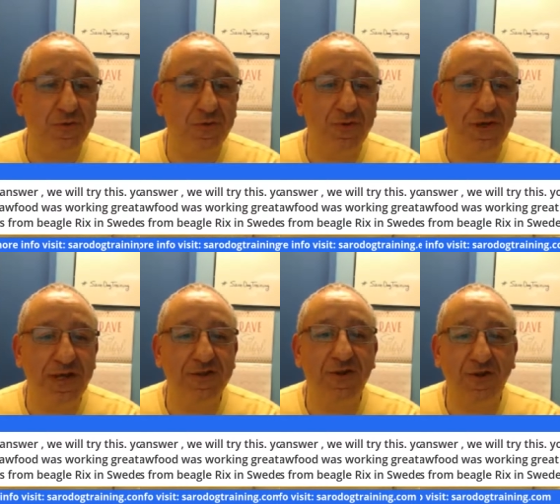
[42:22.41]

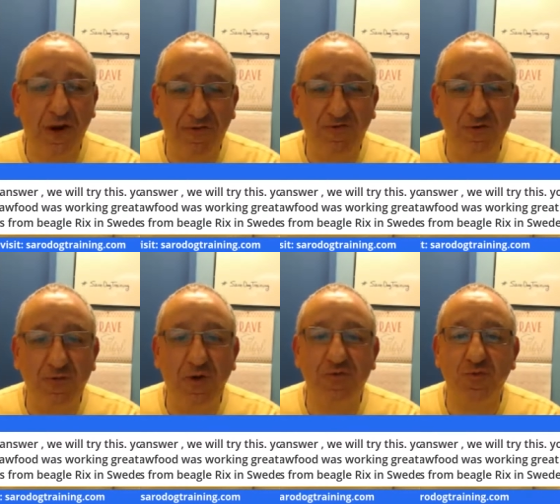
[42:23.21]
cooking the raw food
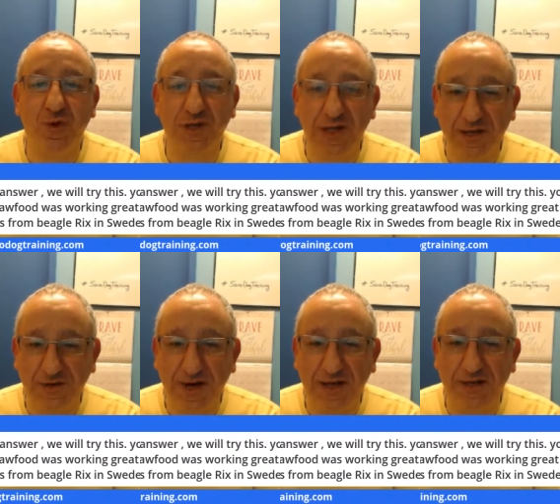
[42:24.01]
was working
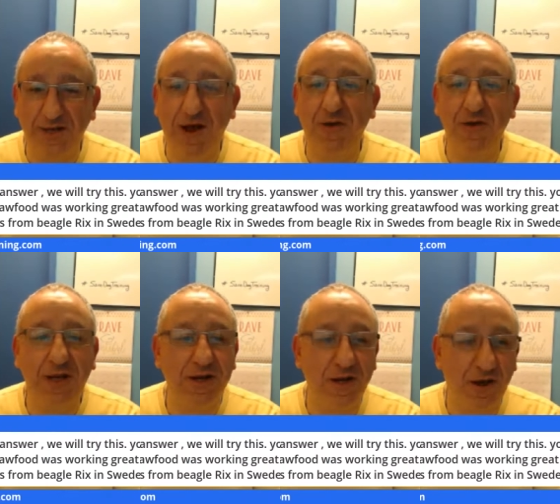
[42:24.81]
great. Now he
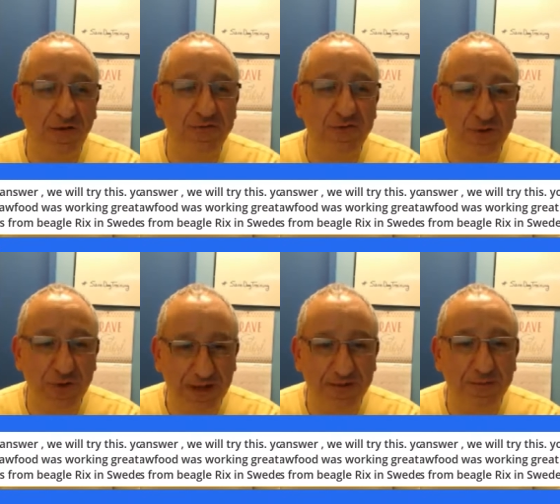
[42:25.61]
loves to
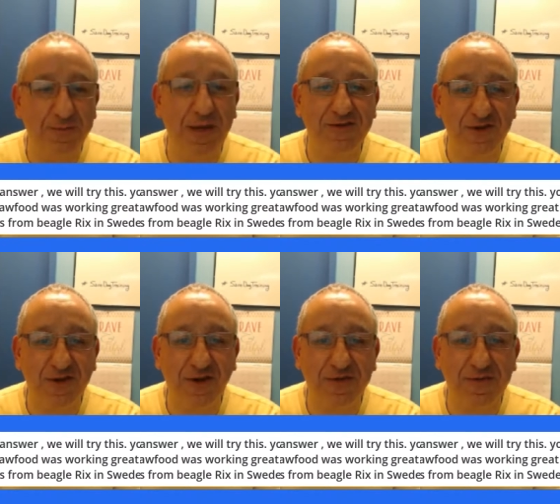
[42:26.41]
eat. Best Skip
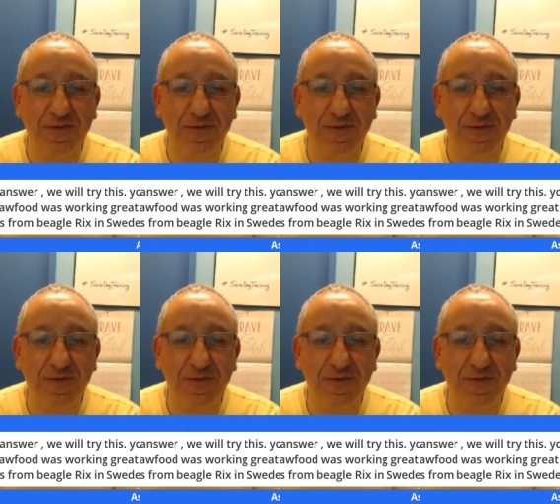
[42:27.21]
regards.